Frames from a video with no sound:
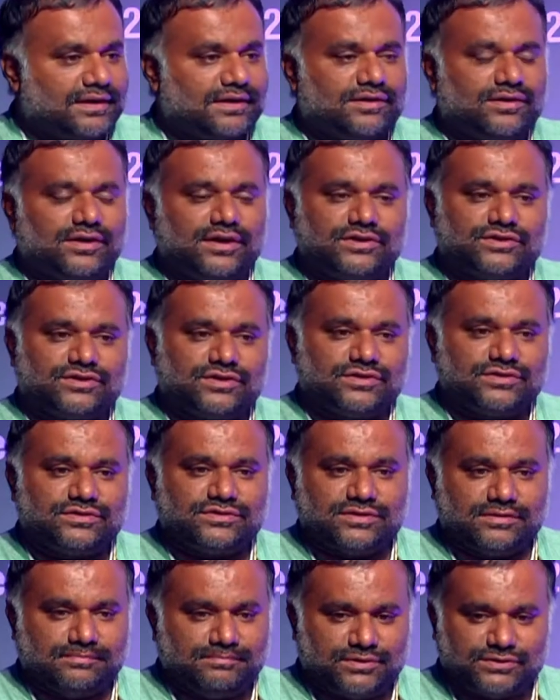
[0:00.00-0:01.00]

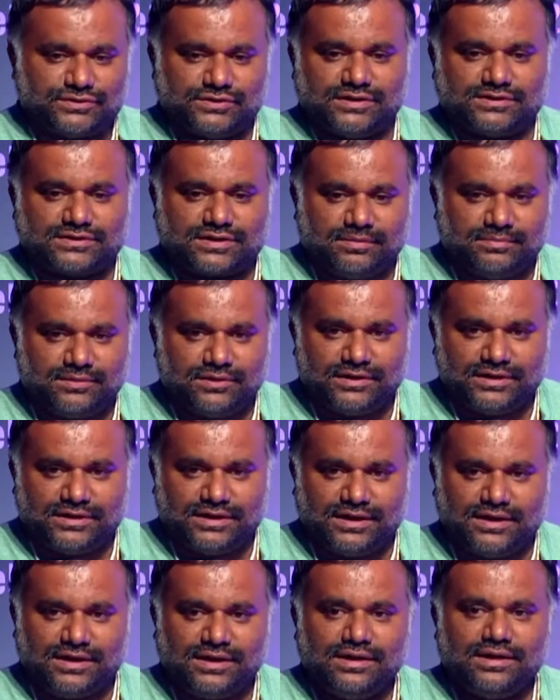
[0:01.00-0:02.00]
regulations, the business
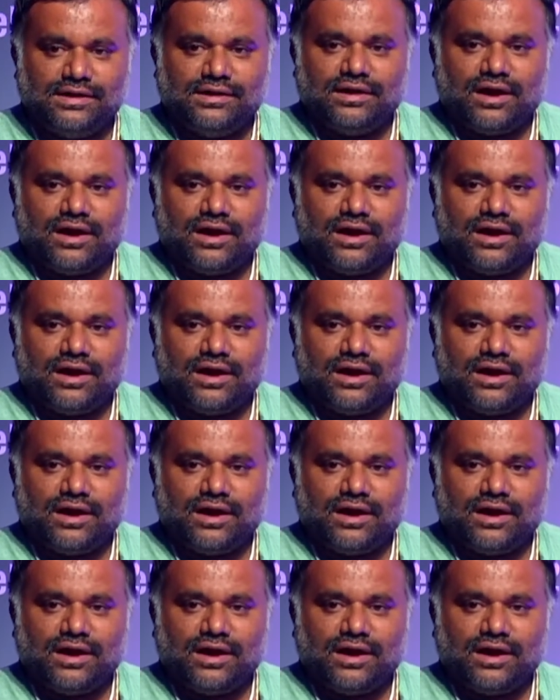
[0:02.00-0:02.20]
community,